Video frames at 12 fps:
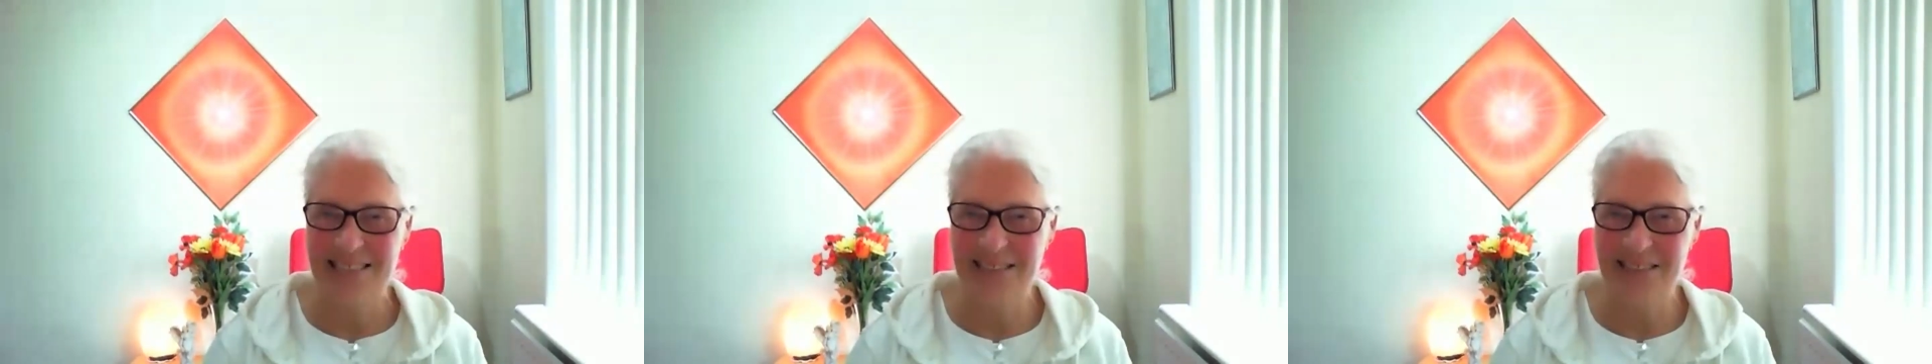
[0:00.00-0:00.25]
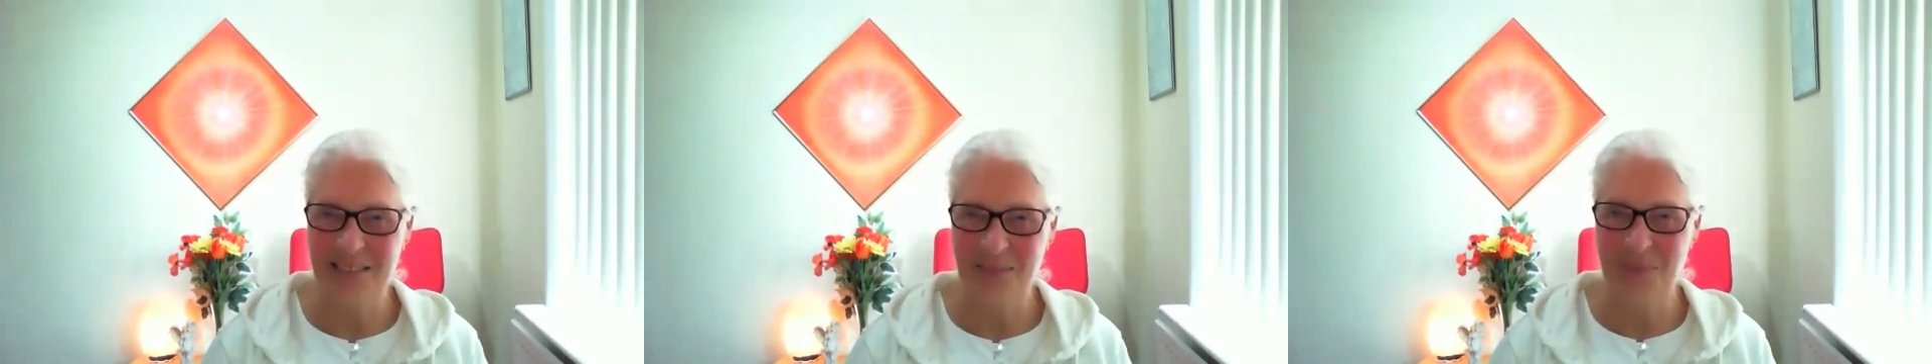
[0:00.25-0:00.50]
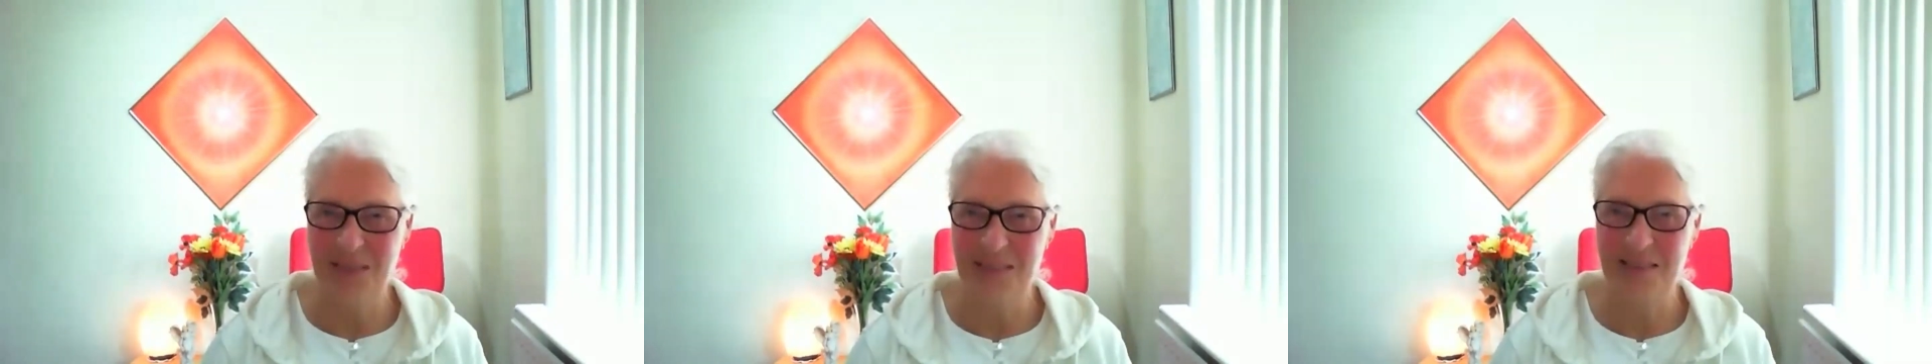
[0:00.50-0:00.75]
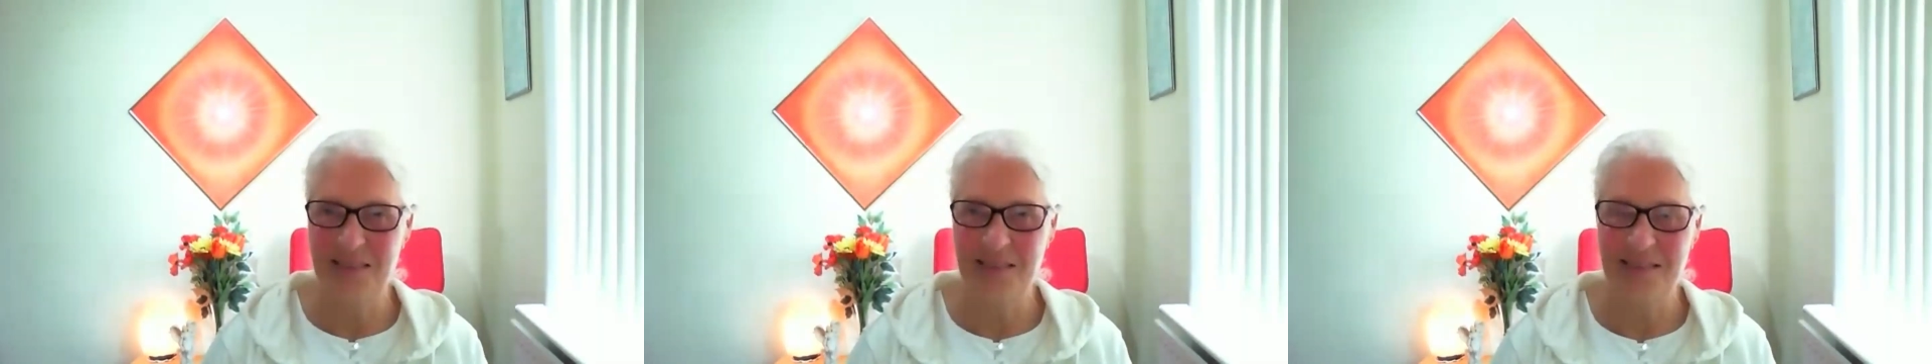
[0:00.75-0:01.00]
is
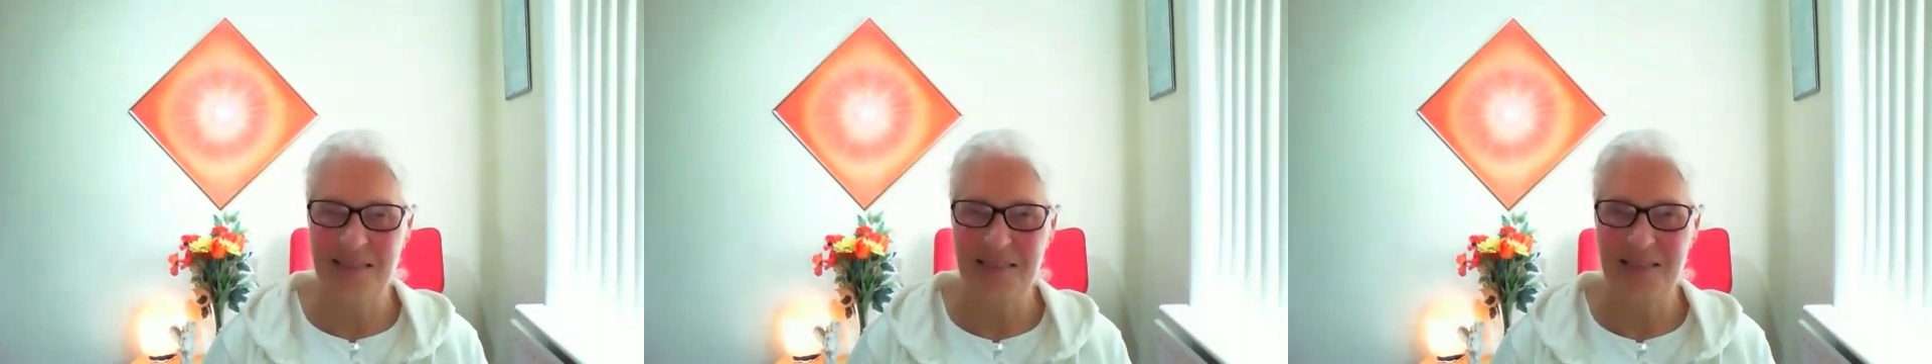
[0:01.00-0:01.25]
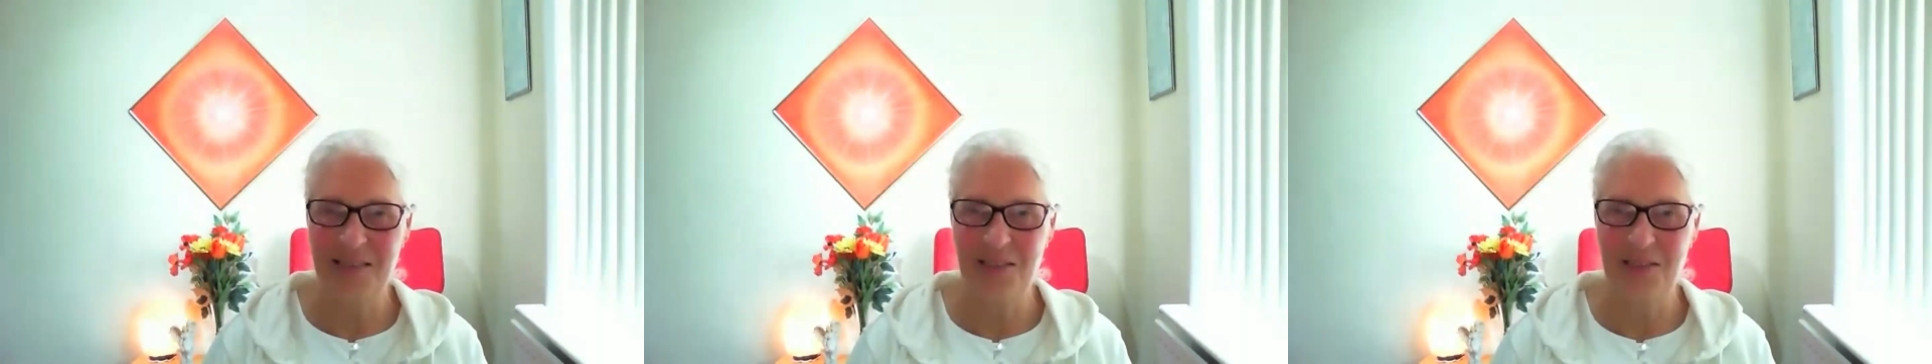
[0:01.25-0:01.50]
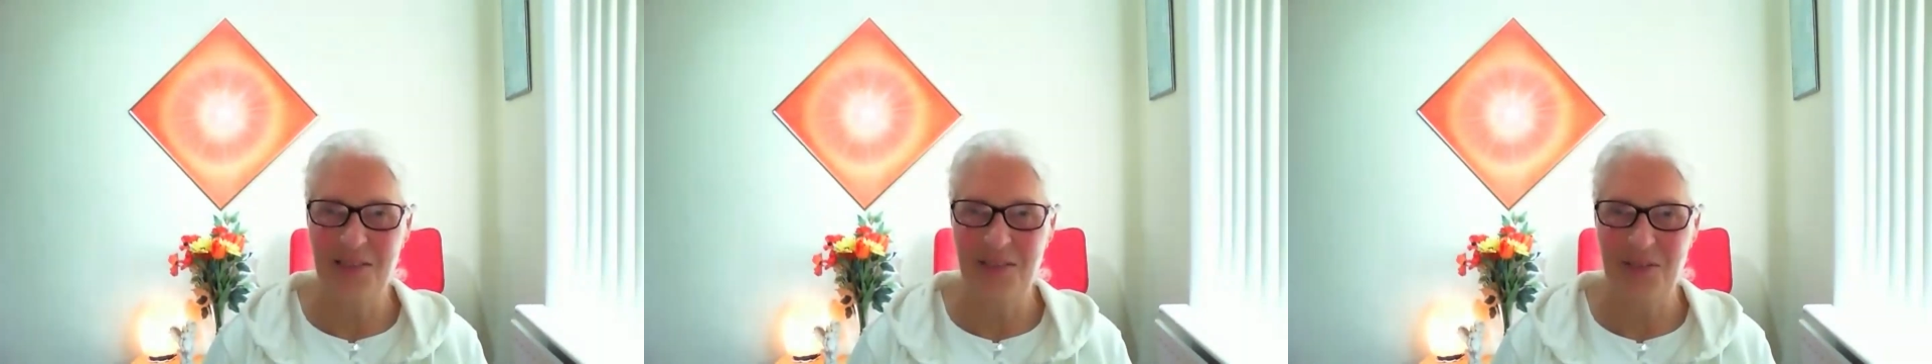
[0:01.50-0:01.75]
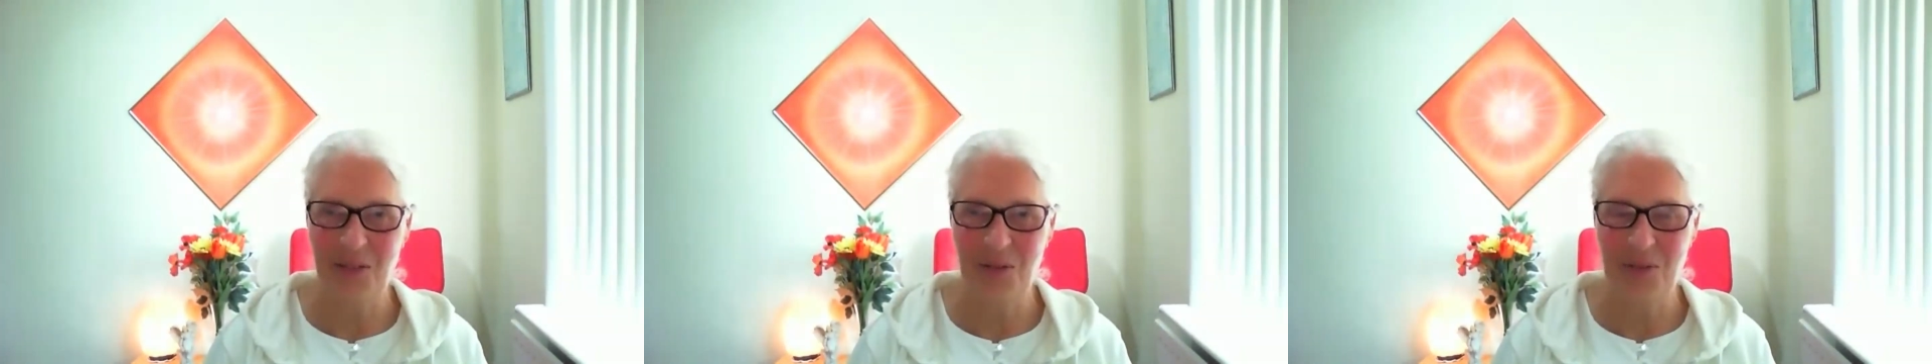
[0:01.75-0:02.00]
something that's inside the
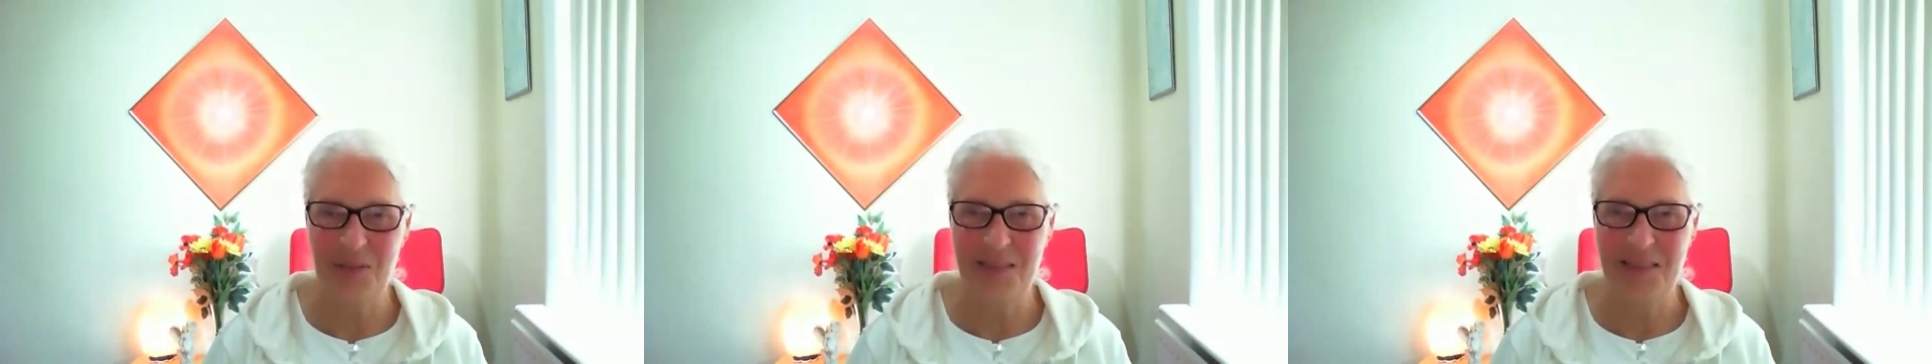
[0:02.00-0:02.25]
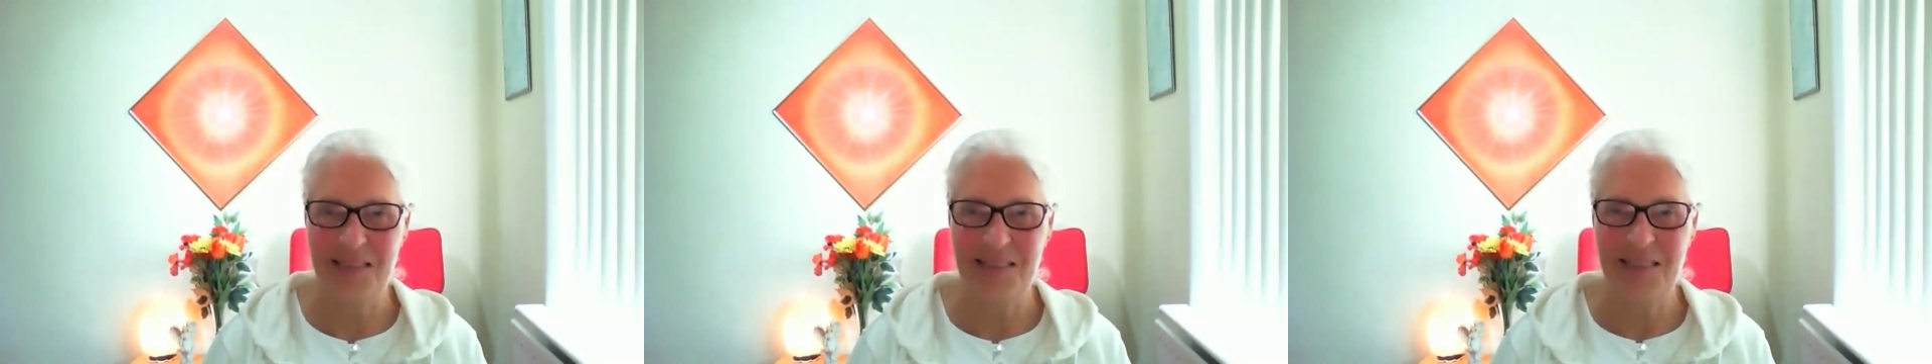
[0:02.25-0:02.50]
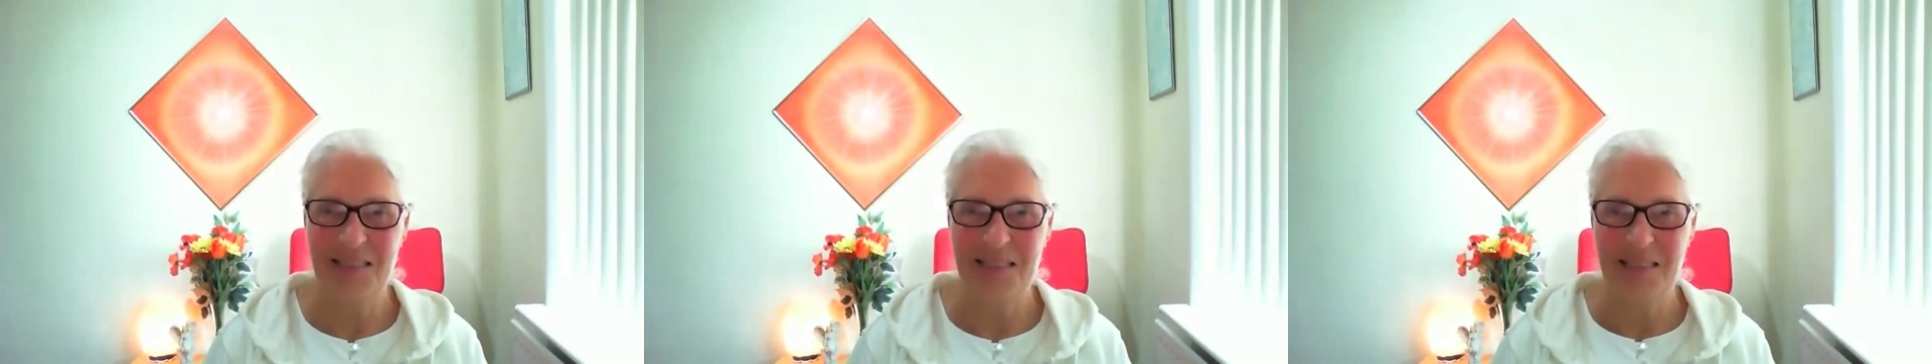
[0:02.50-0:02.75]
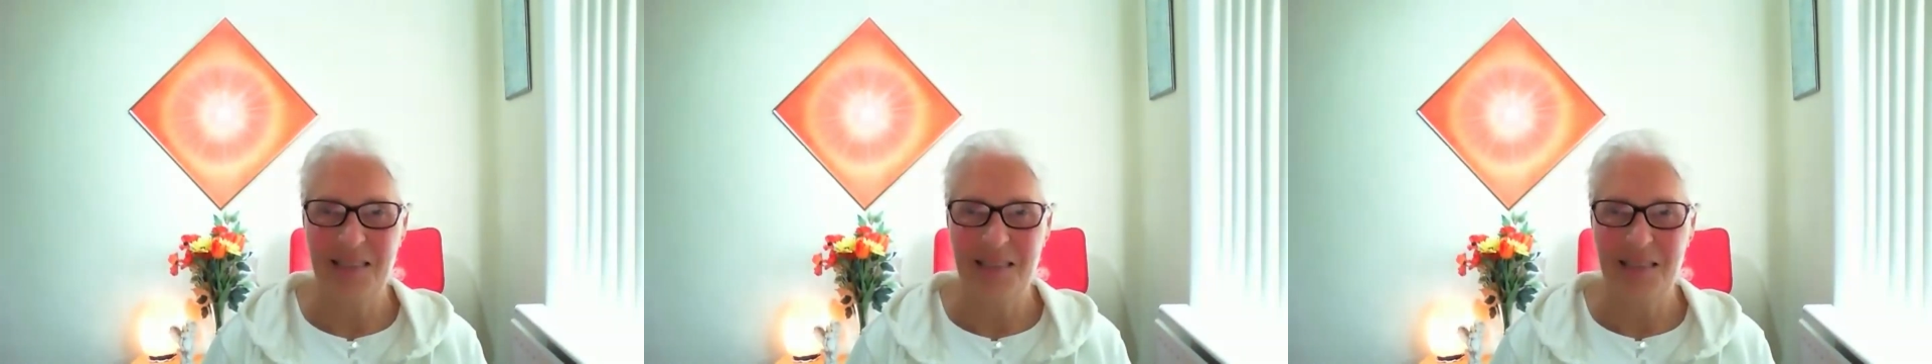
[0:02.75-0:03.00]
soul,
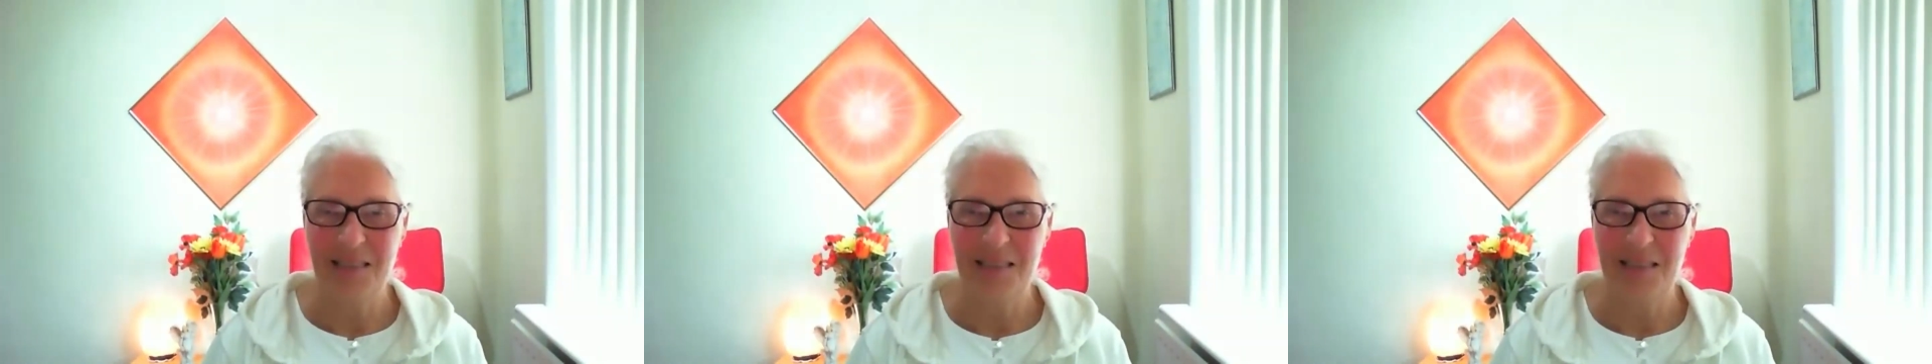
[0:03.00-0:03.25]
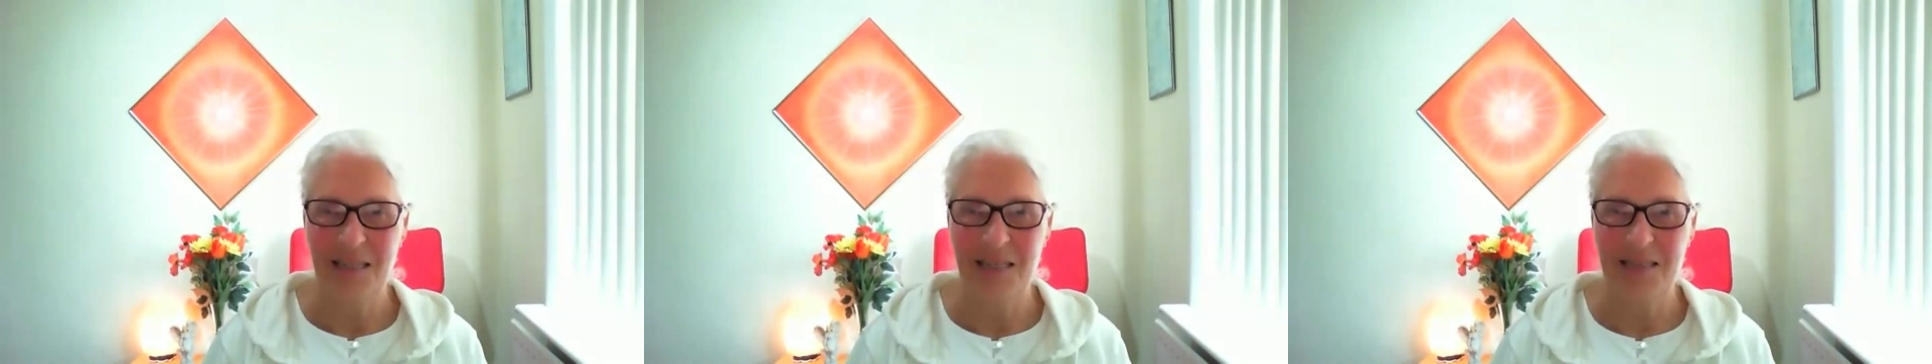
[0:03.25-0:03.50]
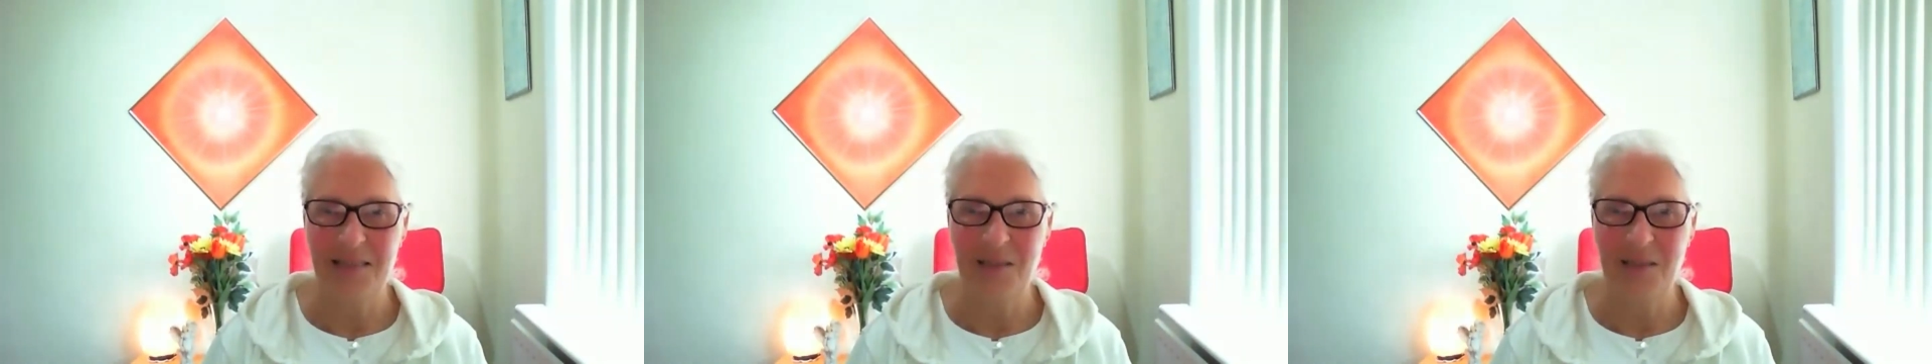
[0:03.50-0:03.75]
and